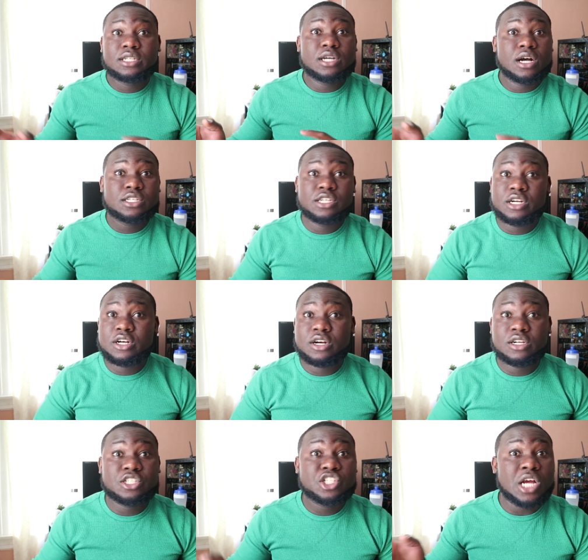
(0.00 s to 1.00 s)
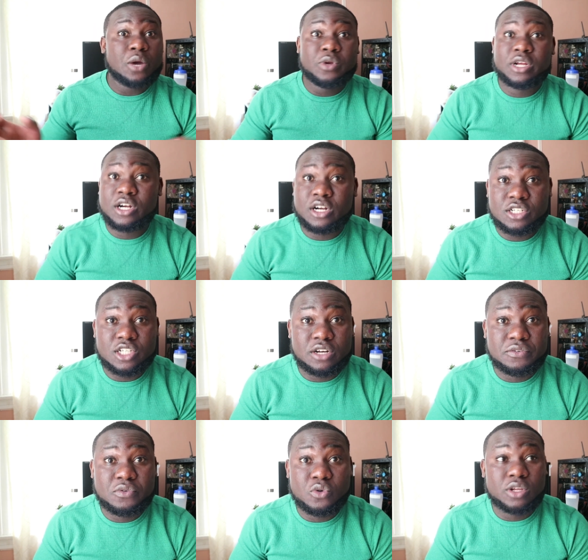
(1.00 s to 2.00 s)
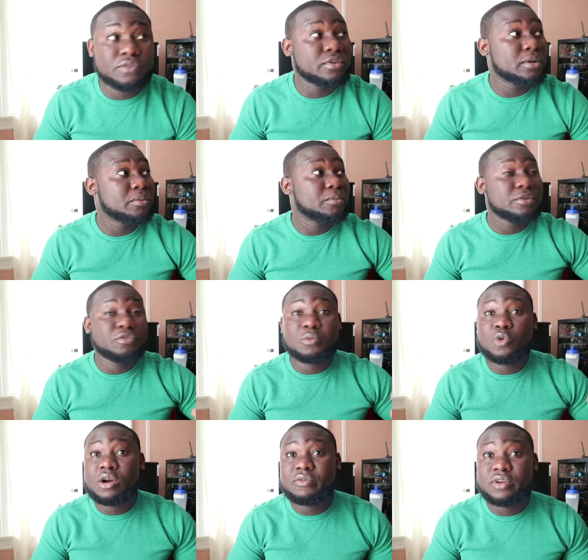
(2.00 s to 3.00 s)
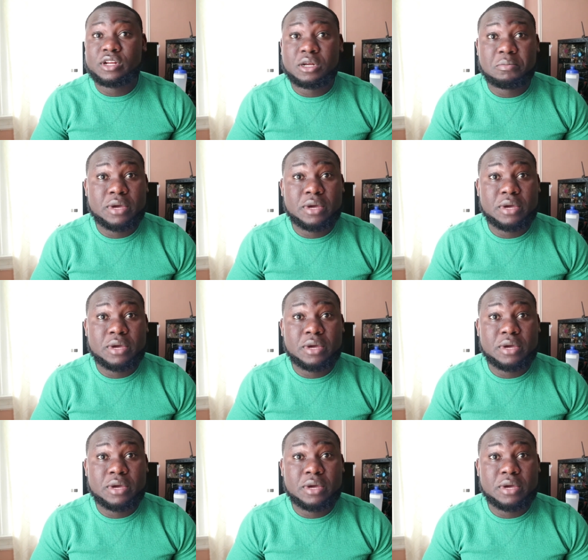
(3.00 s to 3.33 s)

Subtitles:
Talk to your girls. Chat with your girls on the phone. If your boyfriend in the